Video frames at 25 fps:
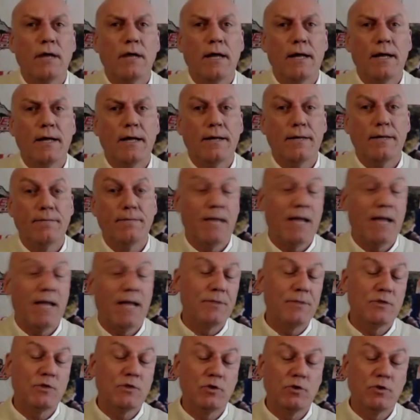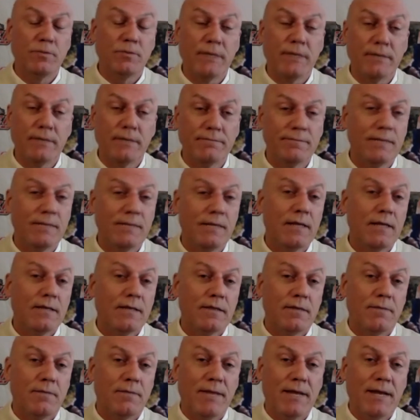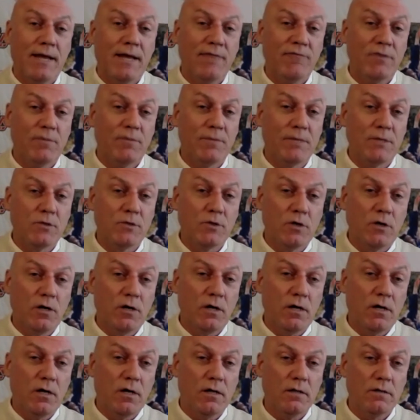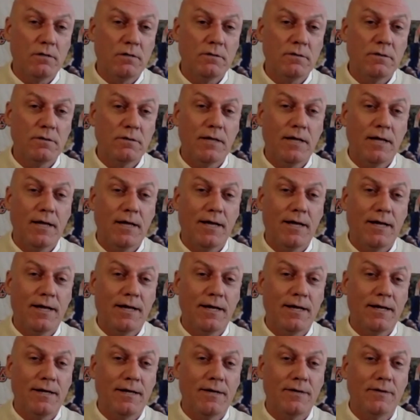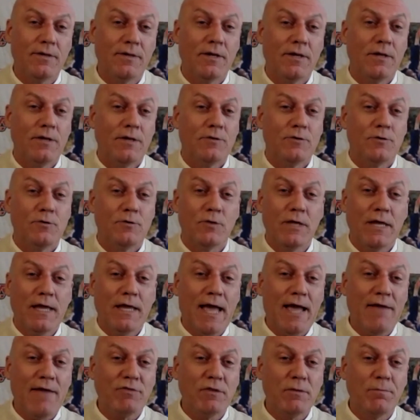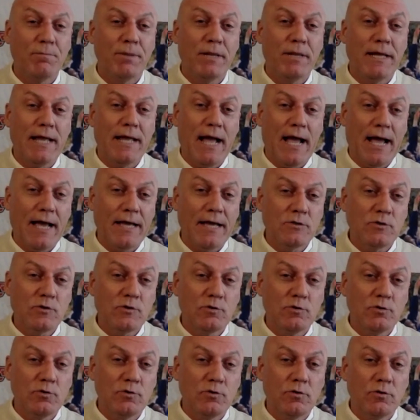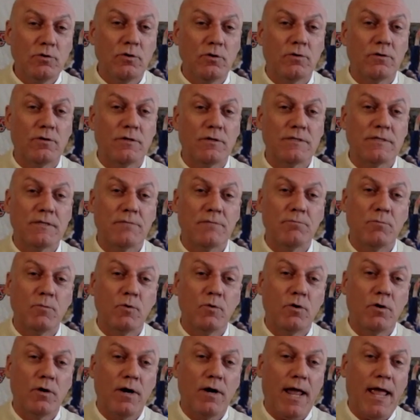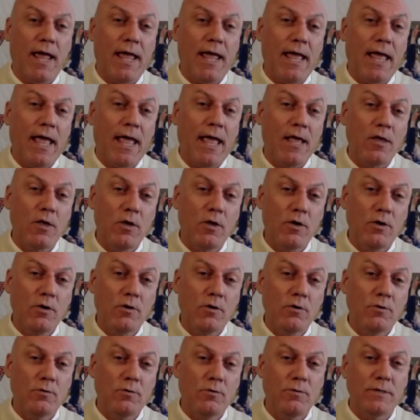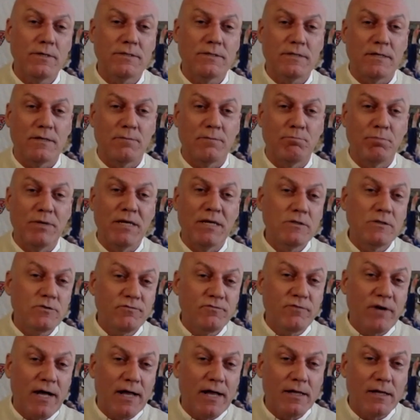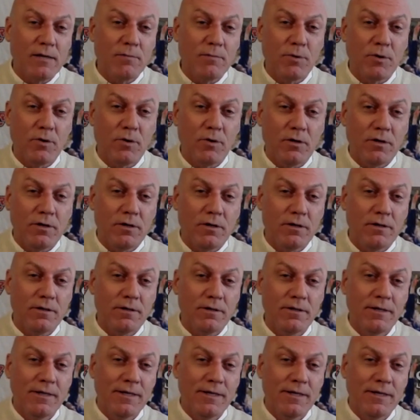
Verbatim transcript: uh, I'm assuming the men have to be tall. Uh, do they have to play high school or is it more AAU? Is it beach volleyball?